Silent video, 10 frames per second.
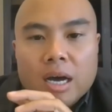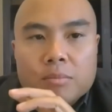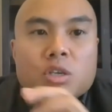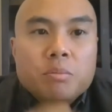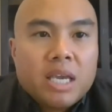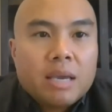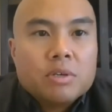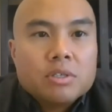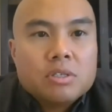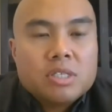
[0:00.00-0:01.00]
to be
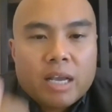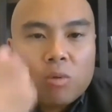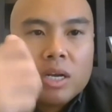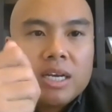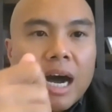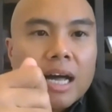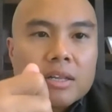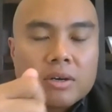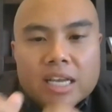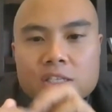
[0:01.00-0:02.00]
able to take
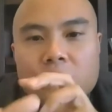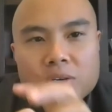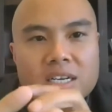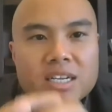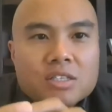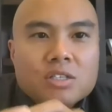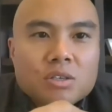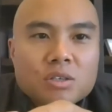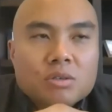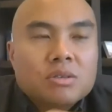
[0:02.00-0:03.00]
$1 and turn it
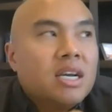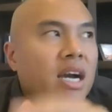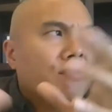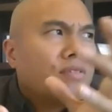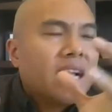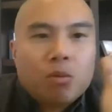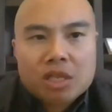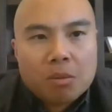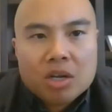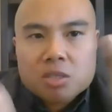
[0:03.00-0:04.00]
into, I forgot what
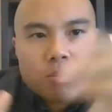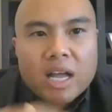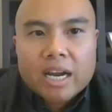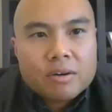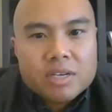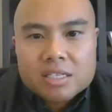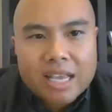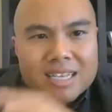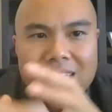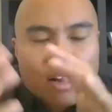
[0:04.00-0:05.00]
the multiplier is,
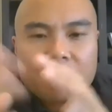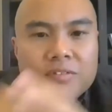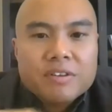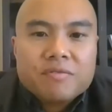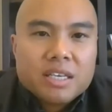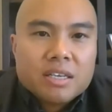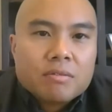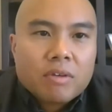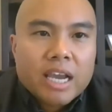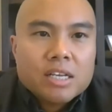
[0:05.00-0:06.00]
like $1.50,
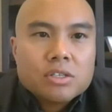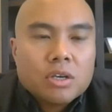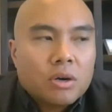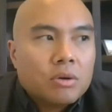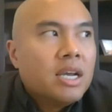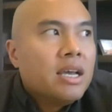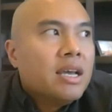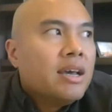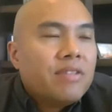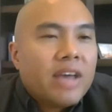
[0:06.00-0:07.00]
right? So
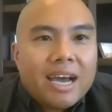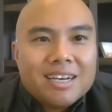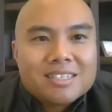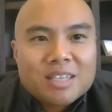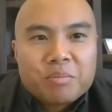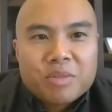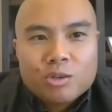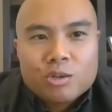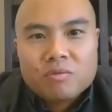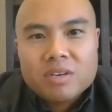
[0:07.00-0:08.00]
that is something
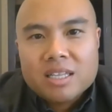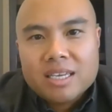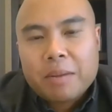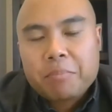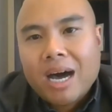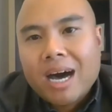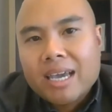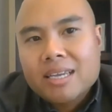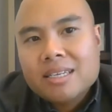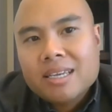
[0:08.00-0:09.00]
you can really get
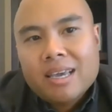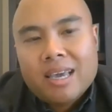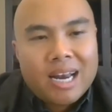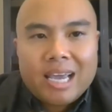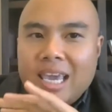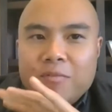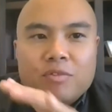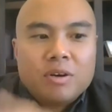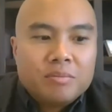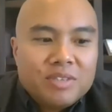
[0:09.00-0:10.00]
behind. And I came
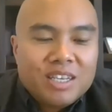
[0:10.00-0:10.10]
from,